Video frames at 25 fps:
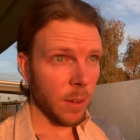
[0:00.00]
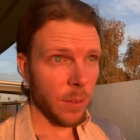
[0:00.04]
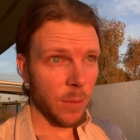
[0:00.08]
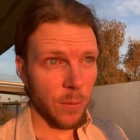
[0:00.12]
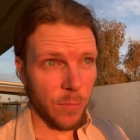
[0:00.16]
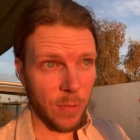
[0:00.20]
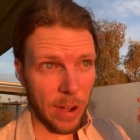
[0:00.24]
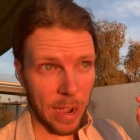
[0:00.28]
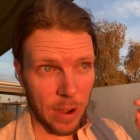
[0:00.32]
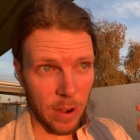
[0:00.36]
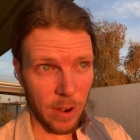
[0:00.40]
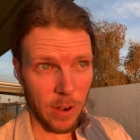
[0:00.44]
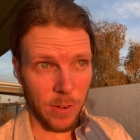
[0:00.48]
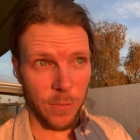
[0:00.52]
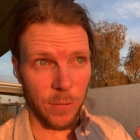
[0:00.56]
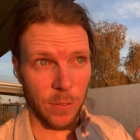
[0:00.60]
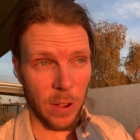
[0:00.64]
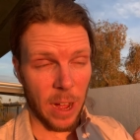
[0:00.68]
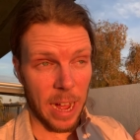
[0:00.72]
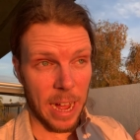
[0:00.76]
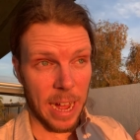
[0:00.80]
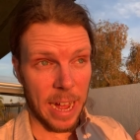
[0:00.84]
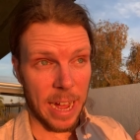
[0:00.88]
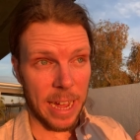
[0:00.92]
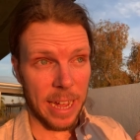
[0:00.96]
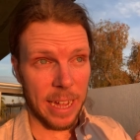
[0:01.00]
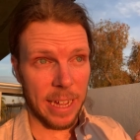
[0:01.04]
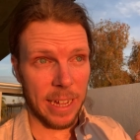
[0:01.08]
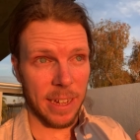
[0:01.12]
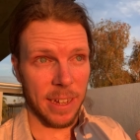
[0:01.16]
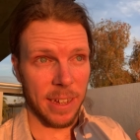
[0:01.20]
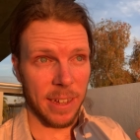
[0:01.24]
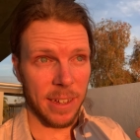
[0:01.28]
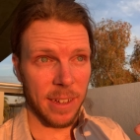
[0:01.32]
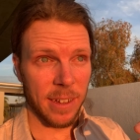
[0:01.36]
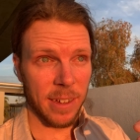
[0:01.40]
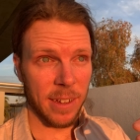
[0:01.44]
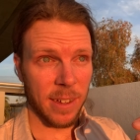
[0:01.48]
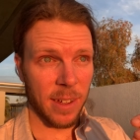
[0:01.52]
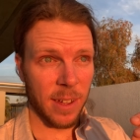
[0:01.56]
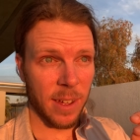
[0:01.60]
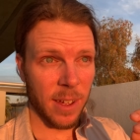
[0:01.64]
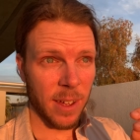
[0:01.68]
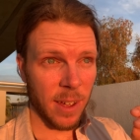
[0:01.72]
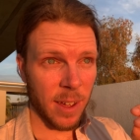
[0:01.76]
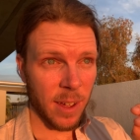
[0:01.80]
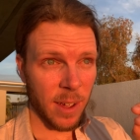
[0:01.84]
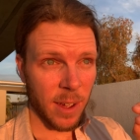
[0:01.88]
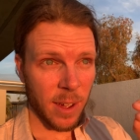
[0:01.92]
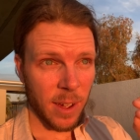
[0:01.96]
verify
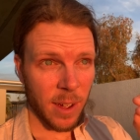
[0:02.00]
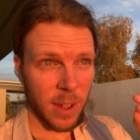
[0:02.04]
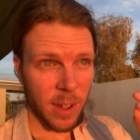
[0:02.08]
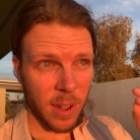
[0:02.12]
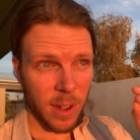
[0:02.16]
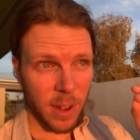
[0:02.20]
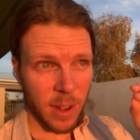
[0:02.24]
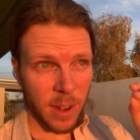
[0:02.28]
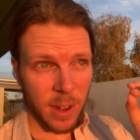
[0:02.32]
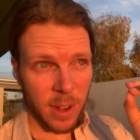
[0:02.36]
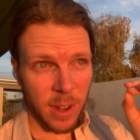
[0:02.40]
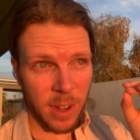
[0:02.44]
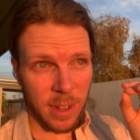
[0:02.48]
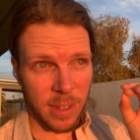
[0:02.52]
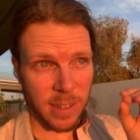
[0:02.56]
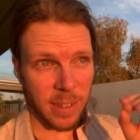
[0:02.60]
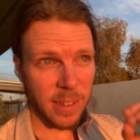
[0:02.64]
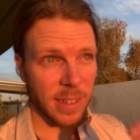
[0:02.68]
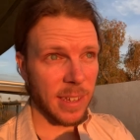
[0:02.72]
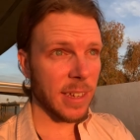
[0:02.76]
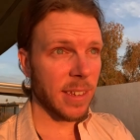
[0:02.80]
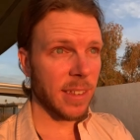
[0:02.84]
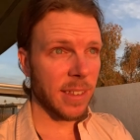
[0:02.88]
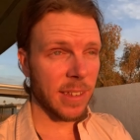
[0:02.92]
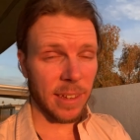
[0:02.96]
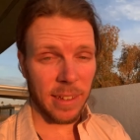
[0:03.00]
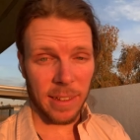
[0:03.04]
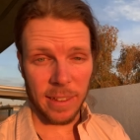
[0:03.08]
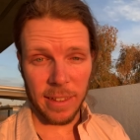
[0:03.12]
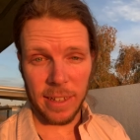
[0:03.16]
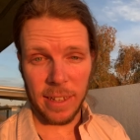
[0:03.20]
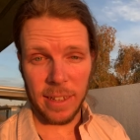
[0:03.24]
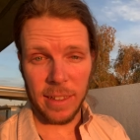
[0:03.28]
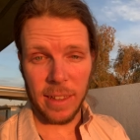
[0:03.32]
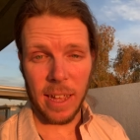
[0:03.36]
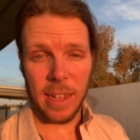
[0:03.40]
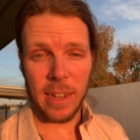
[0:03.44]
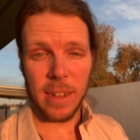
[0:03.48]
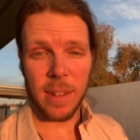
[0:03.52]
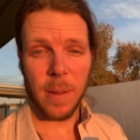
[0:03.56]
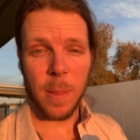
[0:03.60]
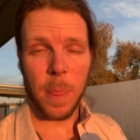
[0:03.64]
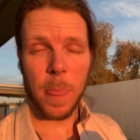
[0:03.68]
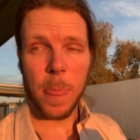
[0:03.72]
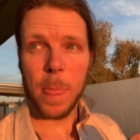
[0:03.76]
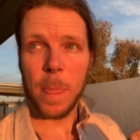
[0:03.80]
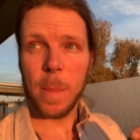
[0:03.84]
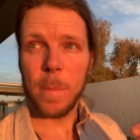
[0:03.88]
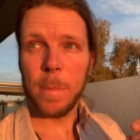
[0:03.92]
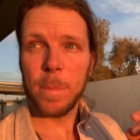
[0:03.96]
consistently, like
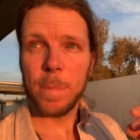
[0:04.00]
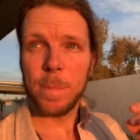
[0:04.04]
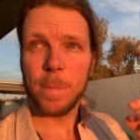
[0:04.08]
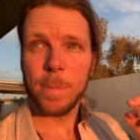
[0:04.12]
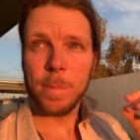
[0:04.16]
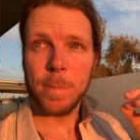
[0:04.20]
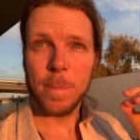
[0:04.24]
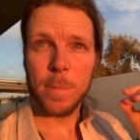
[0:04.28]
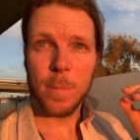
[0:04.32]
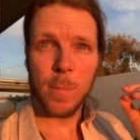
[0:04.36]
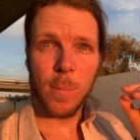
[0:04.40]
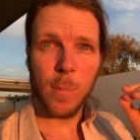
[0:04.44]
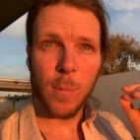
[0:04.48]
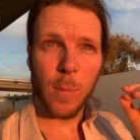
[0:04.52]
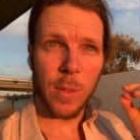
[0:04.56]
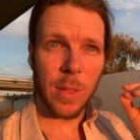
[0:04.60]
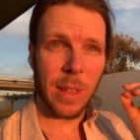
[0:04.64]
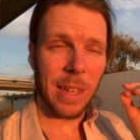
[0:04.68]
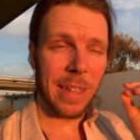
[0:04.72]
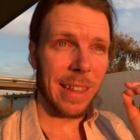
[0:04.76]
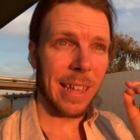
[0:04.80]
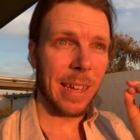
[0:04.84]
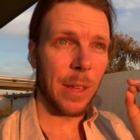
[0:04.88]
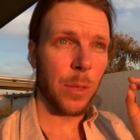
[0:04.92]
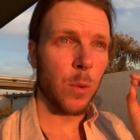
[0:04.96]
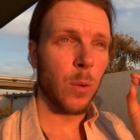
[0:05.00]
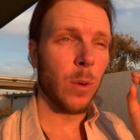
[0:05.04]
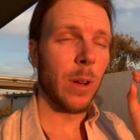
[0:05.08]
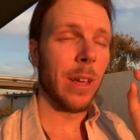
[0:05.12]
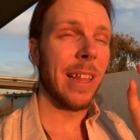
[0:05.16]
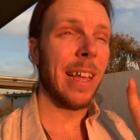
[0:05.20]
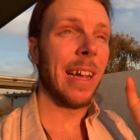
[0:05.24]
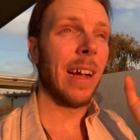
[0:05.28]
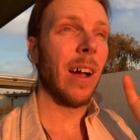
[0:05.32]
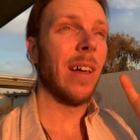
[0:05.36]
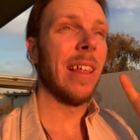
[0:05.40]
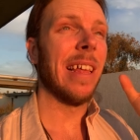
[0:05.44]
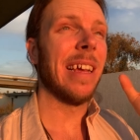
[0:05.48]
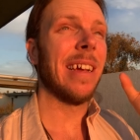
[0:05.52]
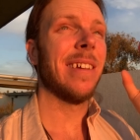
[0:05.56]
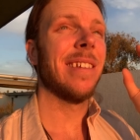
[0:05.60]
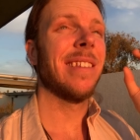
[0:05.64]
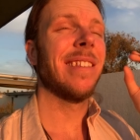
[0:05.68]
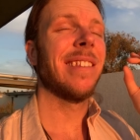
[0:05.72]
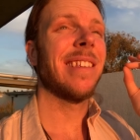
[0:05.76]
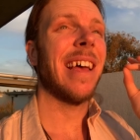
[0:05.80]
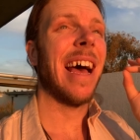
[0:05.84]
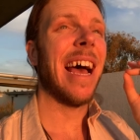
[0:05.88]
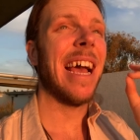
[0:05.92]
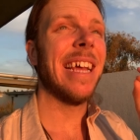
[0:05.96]
with like, like through it, like, like
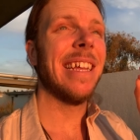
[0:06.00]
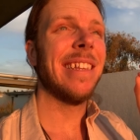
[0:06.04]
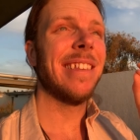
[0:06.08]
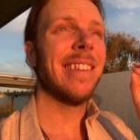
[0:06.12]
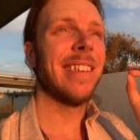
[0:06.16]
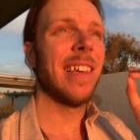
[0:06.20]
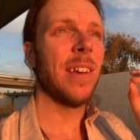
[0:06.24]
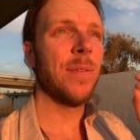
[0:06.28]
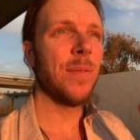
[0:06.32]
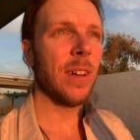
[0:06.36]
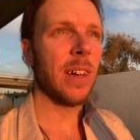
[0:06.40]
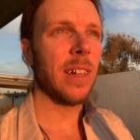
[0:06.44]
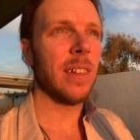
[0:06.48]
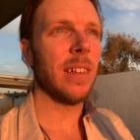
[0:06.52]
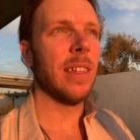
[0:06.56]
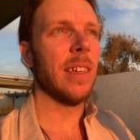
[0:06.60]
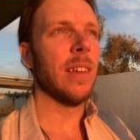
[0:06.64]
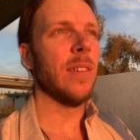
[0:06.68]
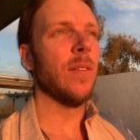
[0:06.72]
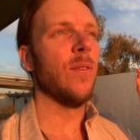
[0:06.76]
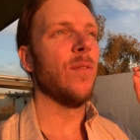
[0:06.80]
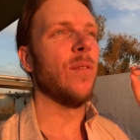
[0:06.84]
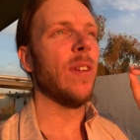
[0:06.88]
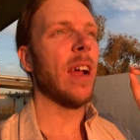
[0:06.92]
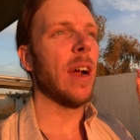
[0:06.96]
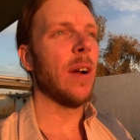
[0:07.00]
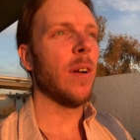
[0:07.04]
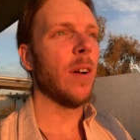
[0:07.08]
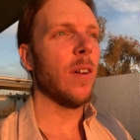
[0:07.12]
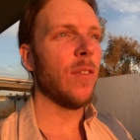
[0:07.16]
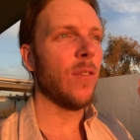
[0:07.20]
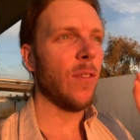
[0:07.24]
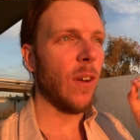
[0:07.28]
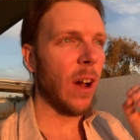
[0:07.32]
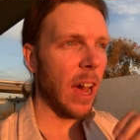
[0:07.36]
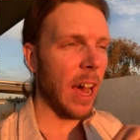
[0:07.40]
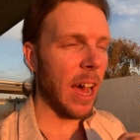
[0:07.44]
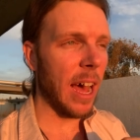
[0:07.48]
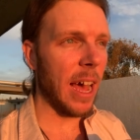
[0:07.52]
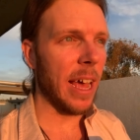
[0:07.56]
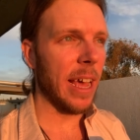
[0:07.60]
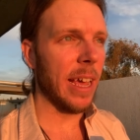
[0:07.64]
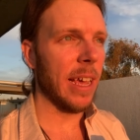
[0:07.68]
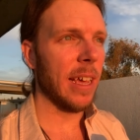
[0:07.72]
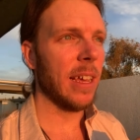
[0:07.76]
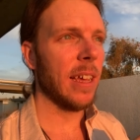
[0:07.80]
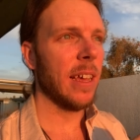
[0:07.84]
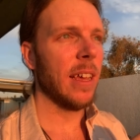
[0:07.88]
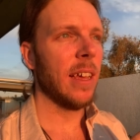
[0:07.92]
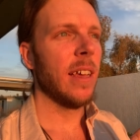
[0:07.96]
scientifically
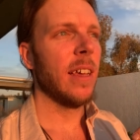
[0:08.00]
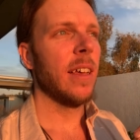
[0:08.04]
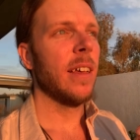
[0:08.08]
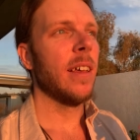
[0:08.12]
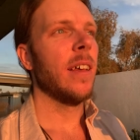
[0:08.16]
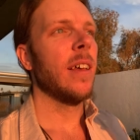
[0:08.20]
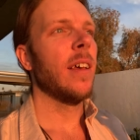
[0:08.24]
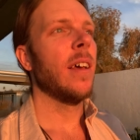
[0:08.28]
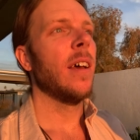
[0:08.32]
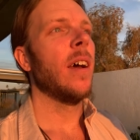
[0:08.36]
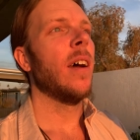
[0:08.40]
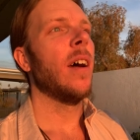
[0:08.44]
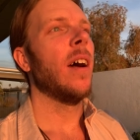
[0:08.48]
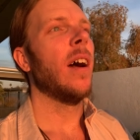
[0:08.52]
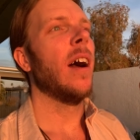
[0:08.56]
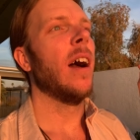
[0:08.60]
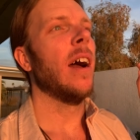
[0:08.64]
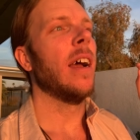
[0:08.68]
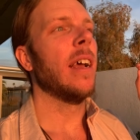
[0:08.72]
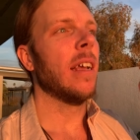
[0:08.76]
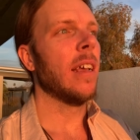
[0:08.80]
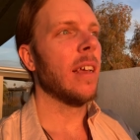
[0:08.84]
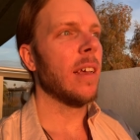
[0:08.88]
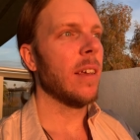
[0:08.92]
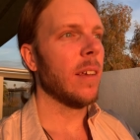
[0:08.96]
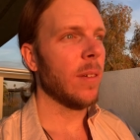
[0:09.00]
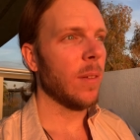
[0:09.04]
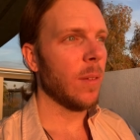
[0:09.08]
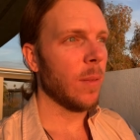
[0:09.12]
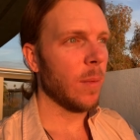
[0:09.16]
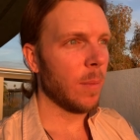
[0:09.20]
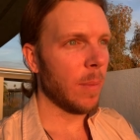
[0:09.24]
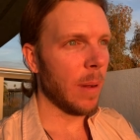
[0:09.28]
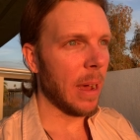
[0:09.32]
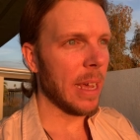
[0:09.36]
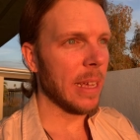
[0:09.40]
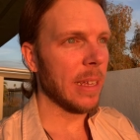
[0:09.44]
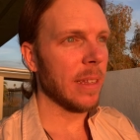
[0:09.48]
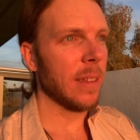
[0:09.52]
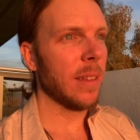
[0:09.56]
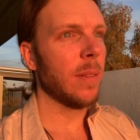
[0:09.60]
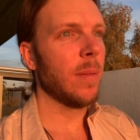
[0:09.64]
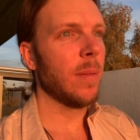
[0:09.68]
verify, like by